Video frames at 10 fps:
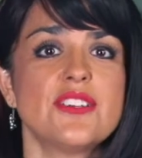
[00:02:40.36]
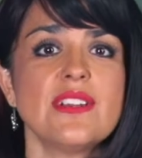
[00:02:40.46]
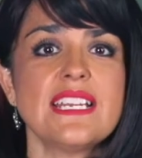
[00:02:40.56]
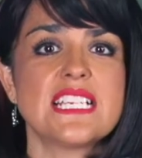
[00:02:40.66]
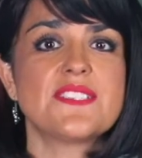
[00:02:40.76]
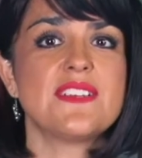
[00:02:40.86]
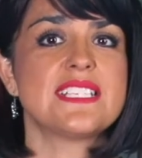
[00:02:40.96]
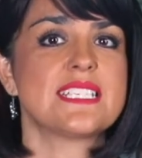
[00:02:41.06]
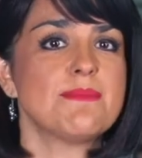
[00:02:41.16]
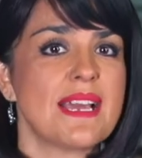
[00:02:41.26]
during his
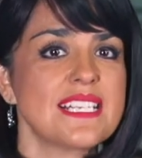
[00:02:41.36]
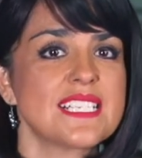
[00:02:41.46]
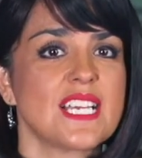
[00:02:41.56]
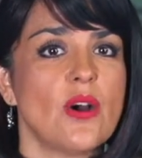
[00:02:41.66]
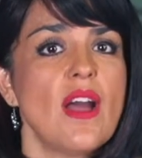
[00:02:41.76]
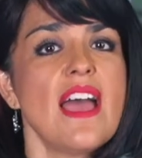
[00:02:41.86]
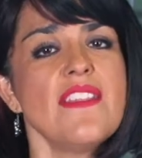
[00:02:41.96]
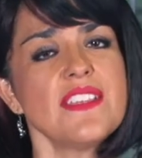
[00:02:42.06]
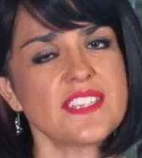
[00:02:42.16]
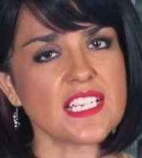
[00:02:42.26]
visit to Mexico
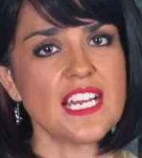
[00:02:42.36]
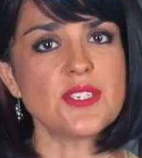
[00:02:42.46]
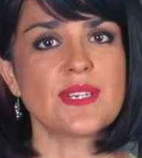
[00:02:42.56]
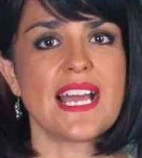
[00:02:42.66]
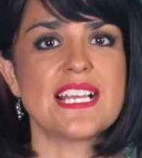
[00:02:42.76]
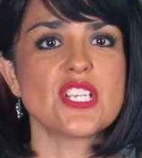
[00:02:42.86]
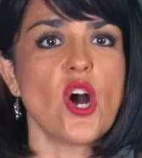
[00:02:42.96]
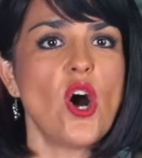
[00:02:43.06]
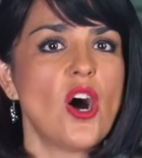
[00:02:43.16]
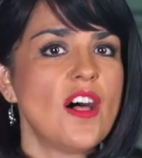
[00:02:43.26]
that the country has
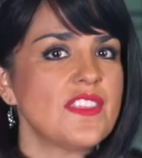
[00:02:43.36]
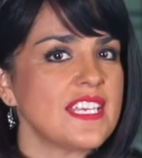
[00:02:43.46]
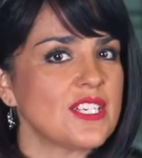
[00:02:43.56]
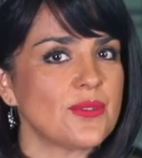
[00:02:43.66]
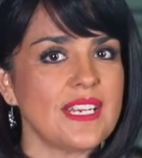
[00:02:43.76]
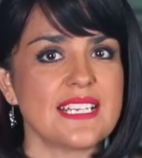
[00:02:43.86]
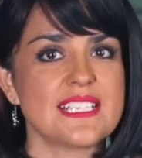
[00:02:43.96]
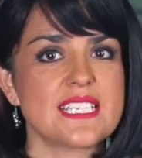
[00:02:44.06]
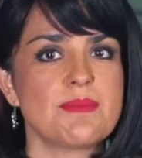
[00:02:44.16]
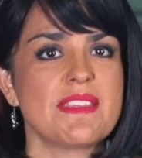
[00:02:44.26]
all the
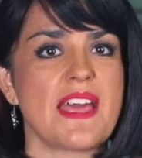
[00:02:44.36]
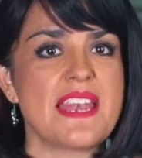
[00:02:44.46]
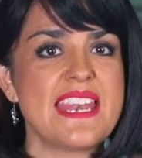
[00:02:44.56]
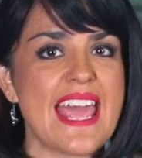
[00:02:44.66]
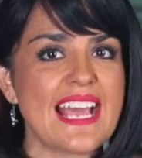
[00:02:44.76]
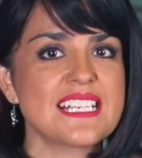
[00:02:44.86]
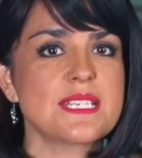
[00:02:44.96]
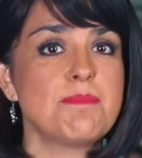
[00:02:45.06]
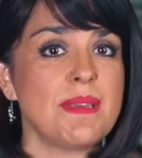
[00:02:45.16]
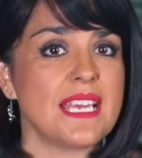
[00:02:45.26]
ingredients to be the
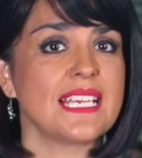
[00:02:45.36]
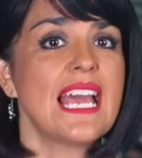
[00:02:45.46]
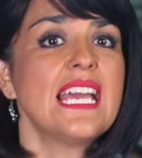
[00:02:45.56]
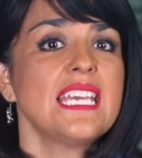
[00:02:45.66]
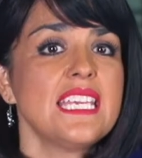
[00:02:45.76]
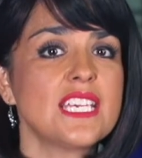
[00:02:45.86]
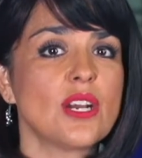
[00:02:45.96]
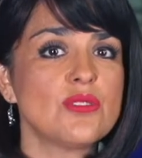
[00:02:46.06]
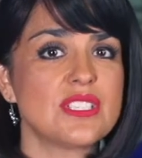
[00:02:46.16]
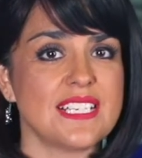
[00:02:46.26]
next big
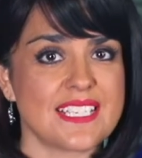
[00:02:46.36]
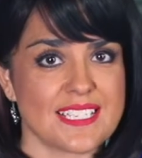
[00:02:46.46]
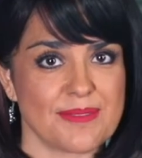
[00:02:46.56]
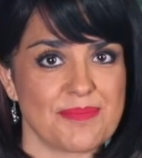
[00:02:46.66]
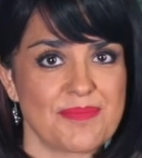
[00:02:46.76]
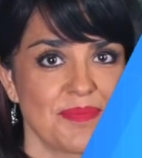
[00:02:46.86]
ecosystem.